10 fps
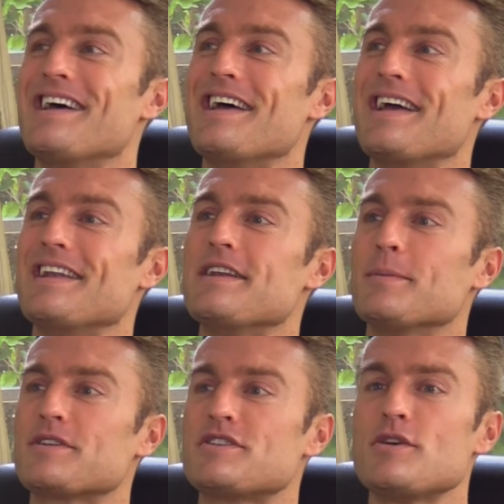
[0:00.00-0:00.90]
And
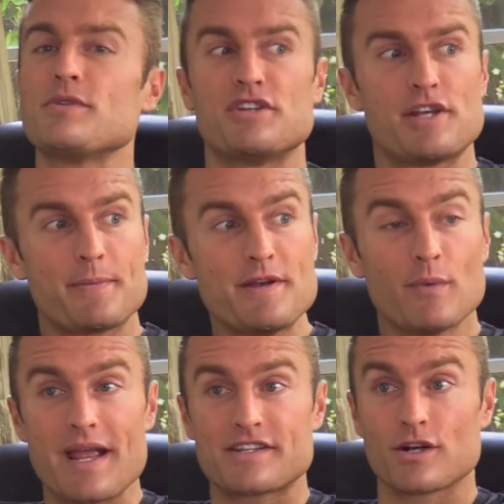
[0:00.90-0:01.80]
number two, the shipping
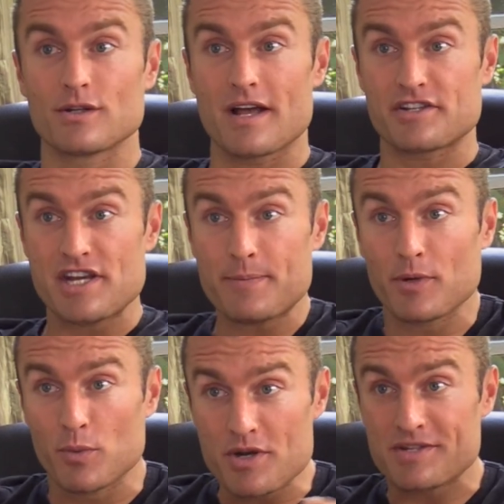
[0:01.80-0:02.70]
rates are a lot
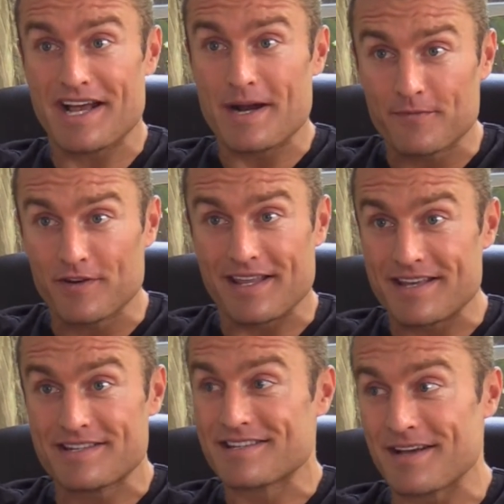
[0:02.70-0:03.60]
cheaper when you sign up for
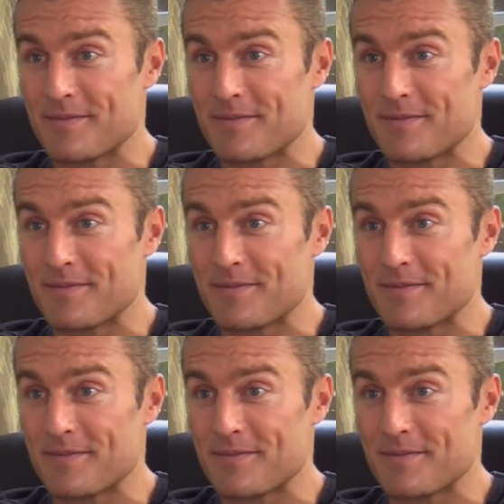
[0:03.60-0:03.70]
these.